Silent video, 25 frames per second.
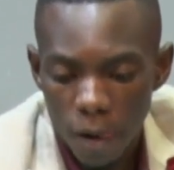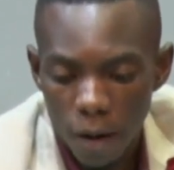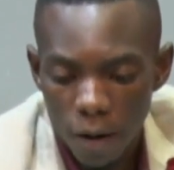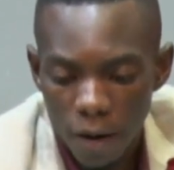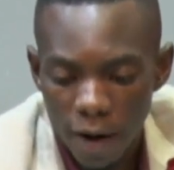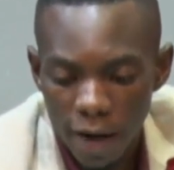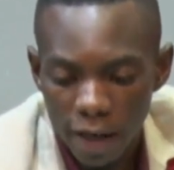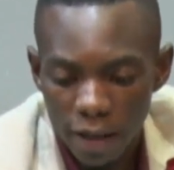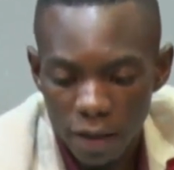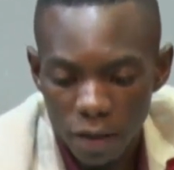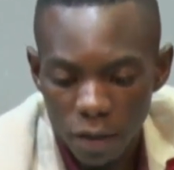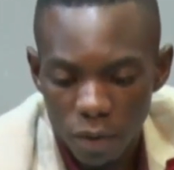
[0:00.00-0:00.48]
All
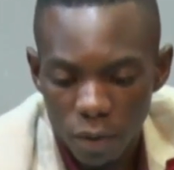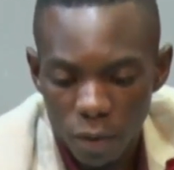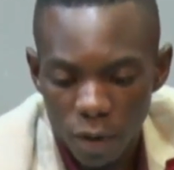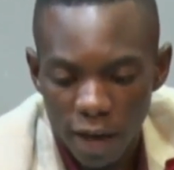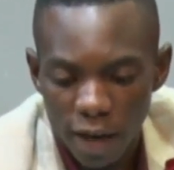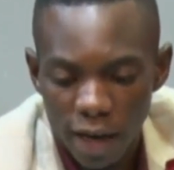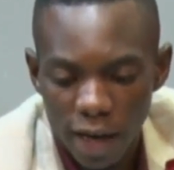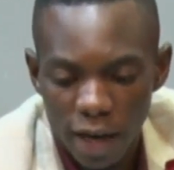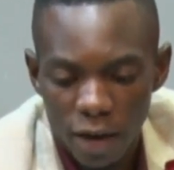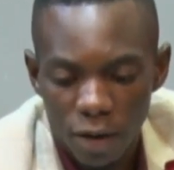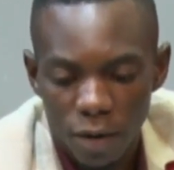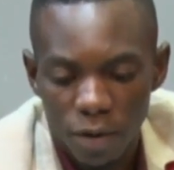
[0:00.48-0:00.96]
right.
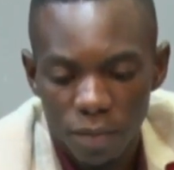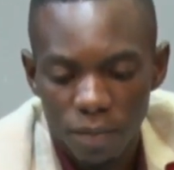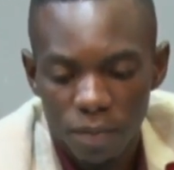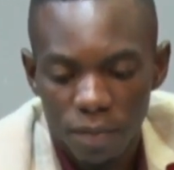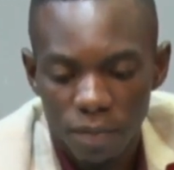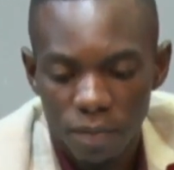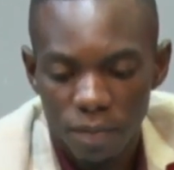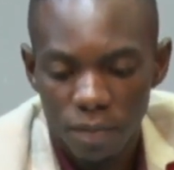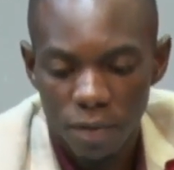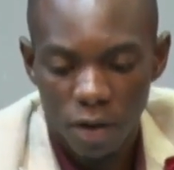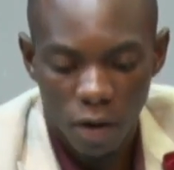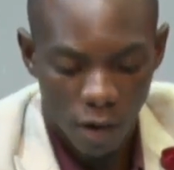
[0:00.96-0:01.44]
We hear you.
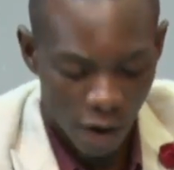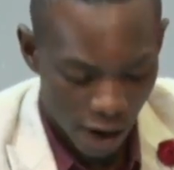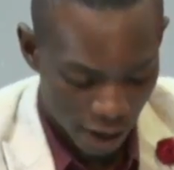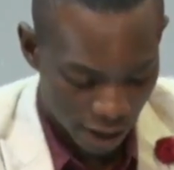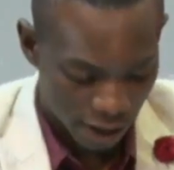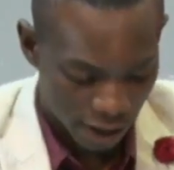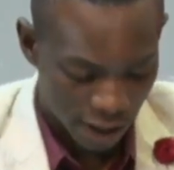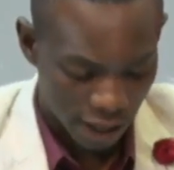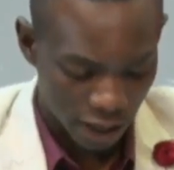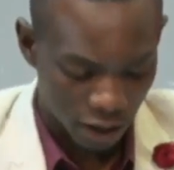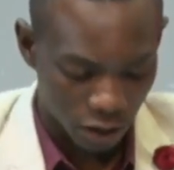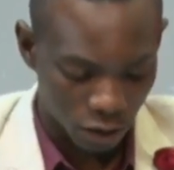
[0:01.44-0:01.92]
All
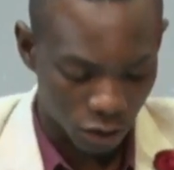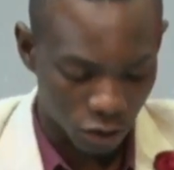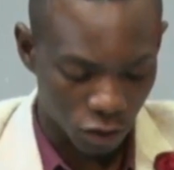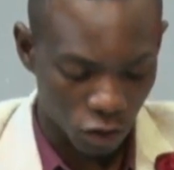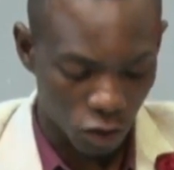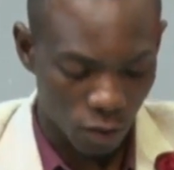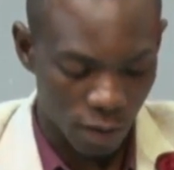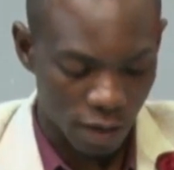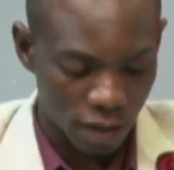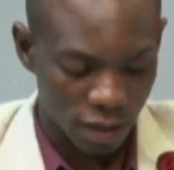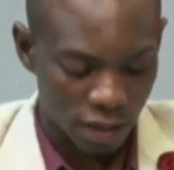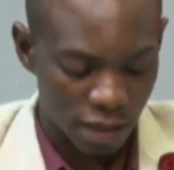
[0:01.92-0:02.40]
right. Thank you
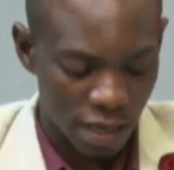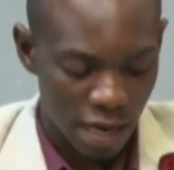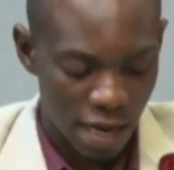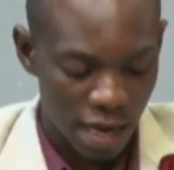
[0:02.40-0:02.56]
so much.